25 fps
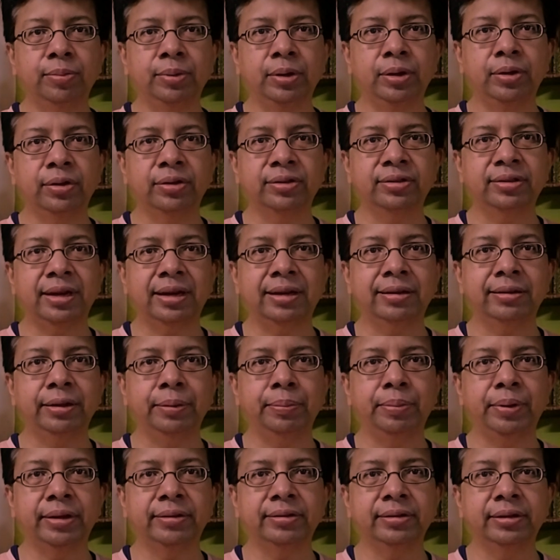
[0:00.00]
because that's the
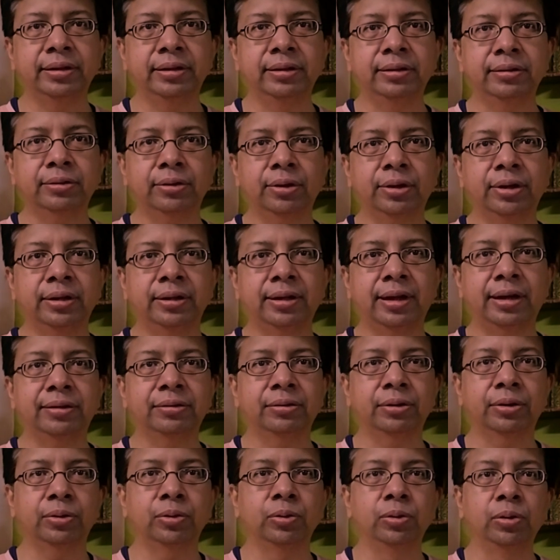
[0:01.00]
precedence or that's
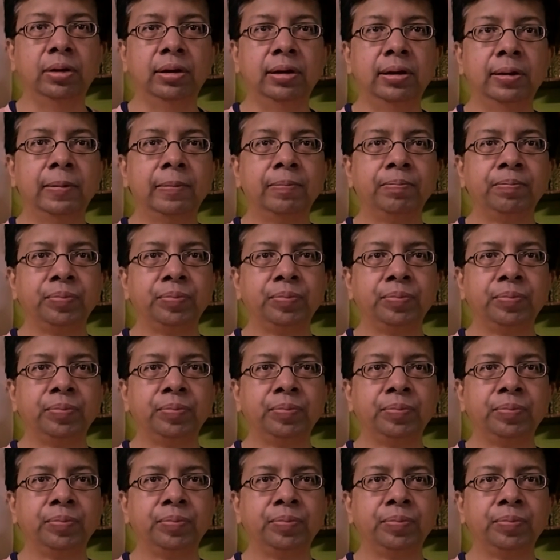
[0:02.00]
a rule.